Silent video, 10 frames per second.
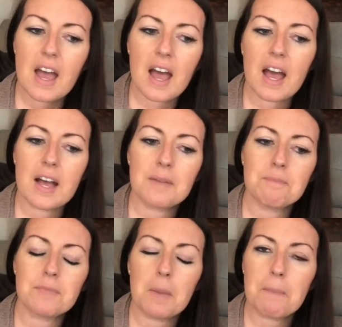
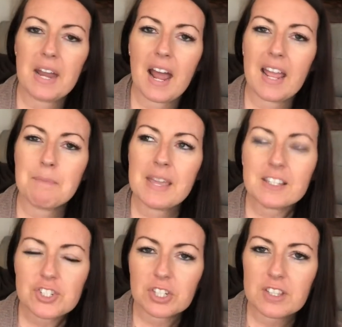um, but I
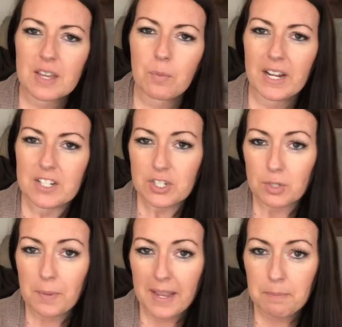make sure that when I
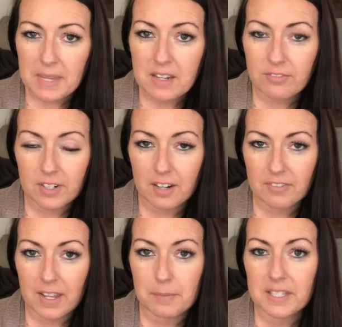do buy meat for our
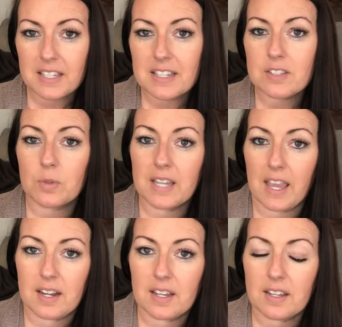family, it's
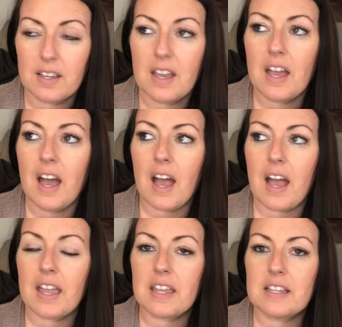organic.
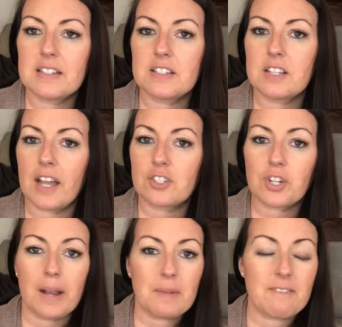I, I
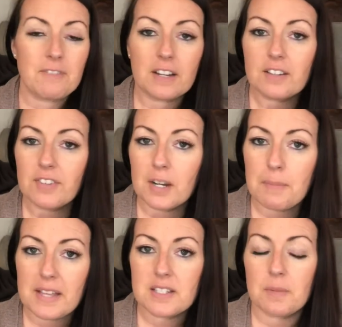try my very, very
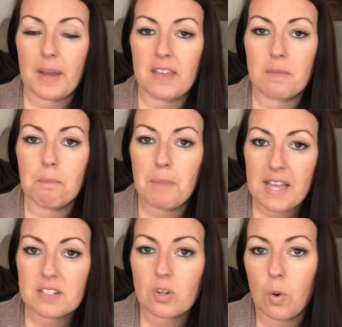best to buy the
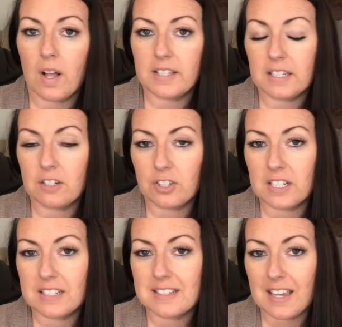best quality
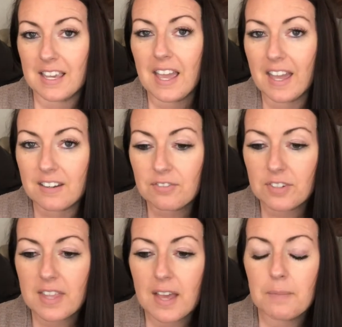ingredients I can
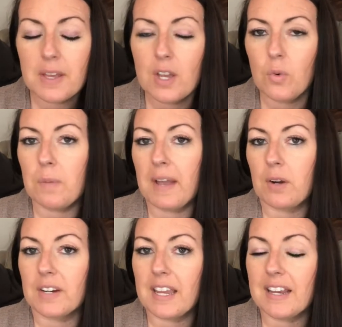for them. We buy
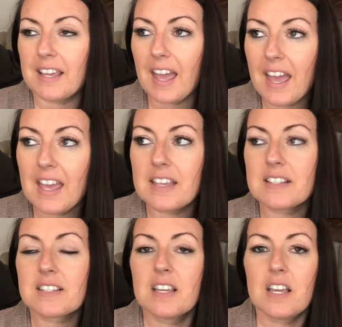organic
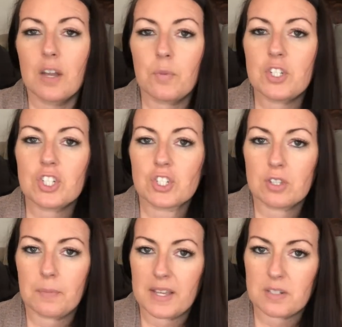eggs and we just
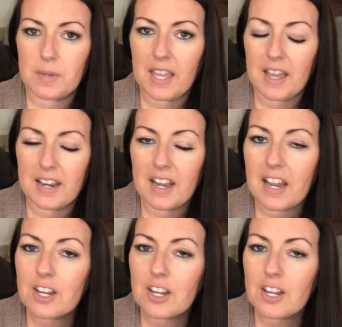do the best we can. And